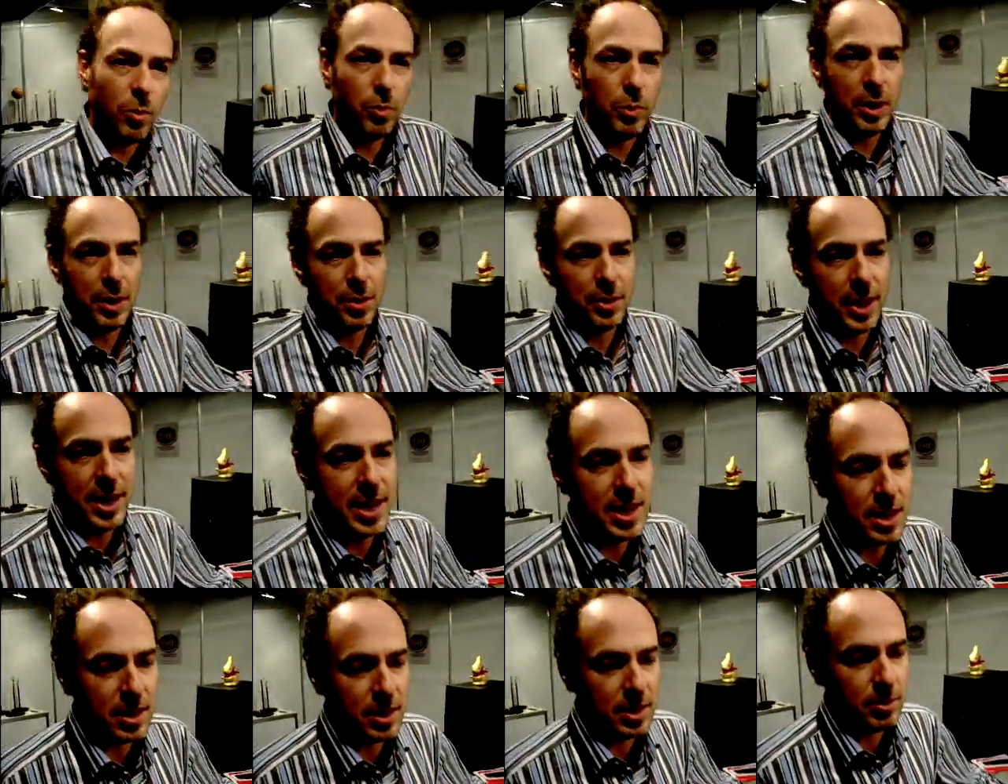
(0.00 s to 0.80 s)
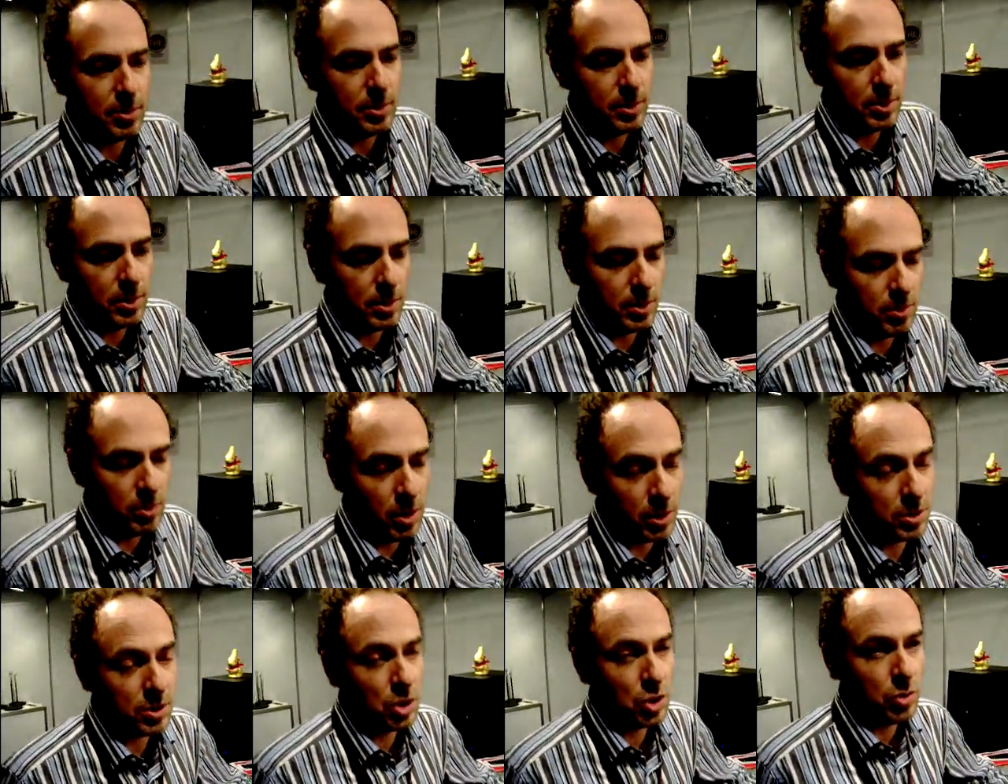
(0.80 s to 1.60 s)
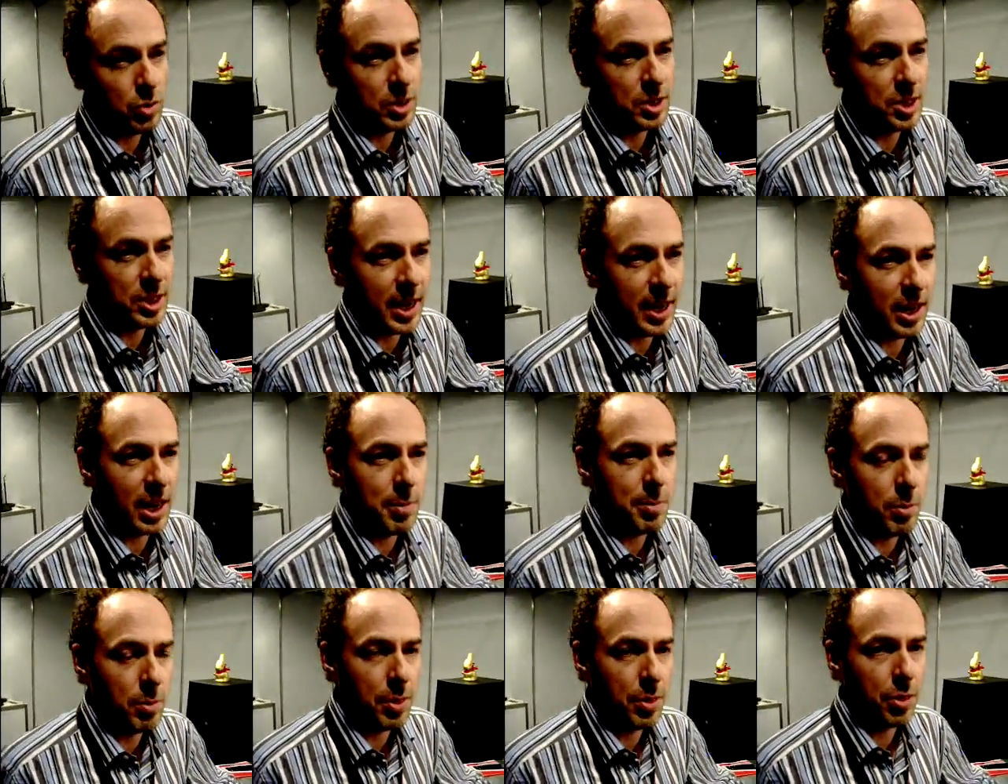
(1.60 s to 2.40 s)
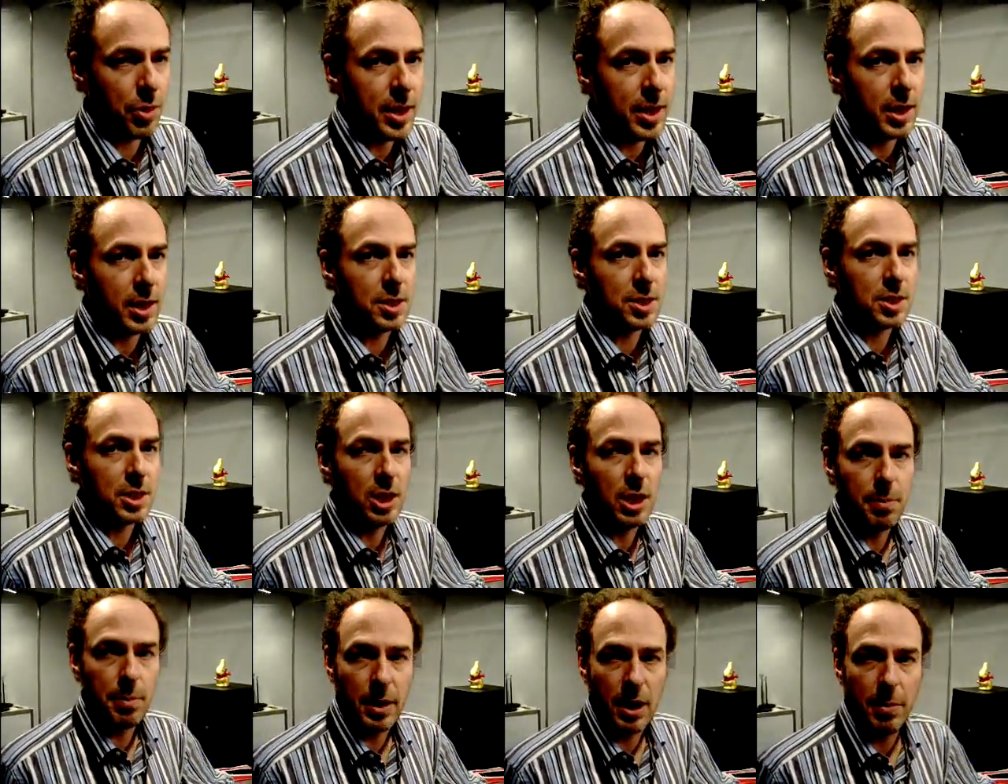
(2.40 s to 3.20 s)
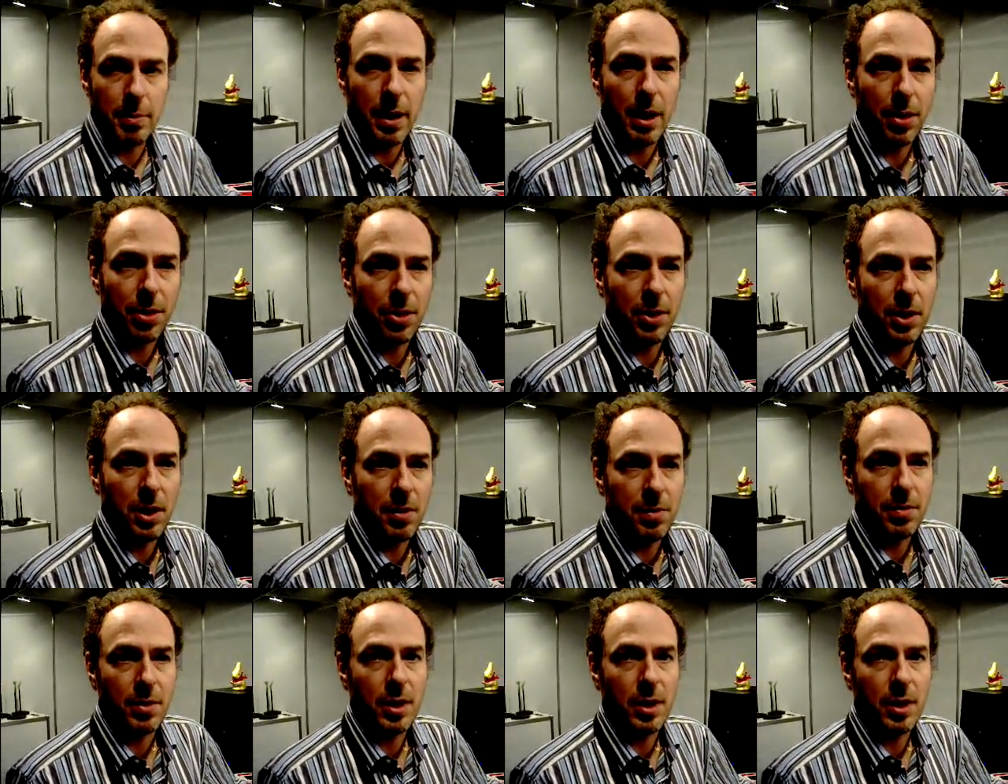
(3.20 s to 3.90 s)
We think, not sure exactly, but we think it's going to be about £3,500.